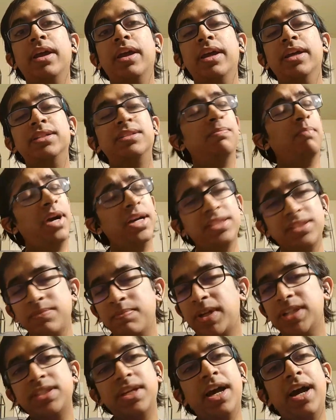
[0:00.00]
It's much,
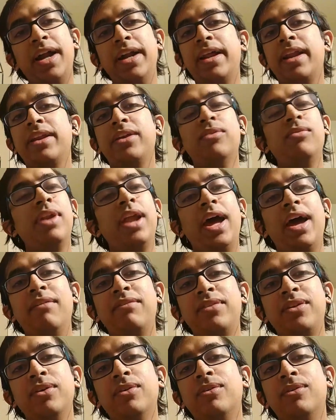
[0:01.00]
much harder. You will have
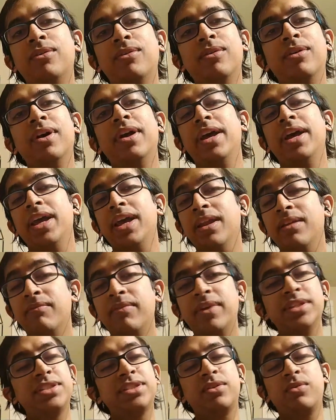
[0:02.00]
to
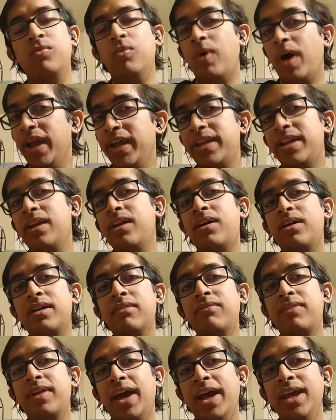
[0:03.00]
invest quite a lot
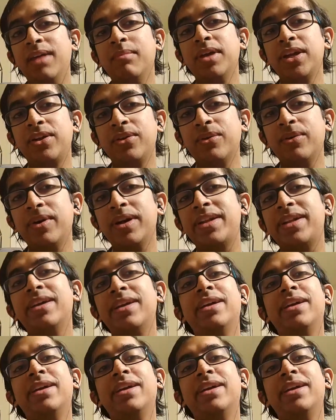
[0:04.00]
of time into it.